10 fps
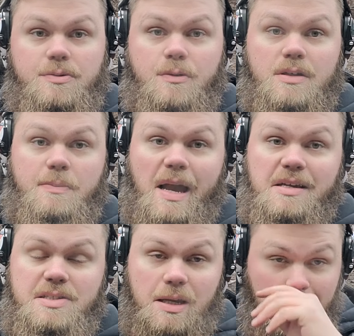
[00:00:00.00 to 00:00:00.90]
through this
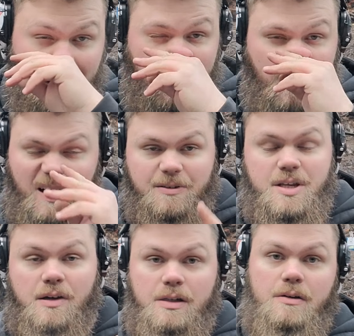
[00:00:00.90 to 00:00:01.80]
magazine, and I'll
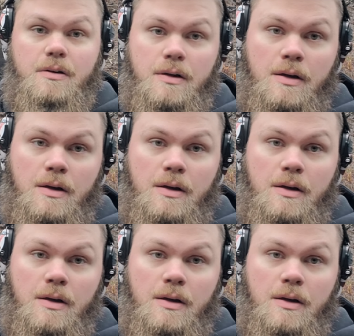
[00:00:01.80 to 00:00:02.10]
tell you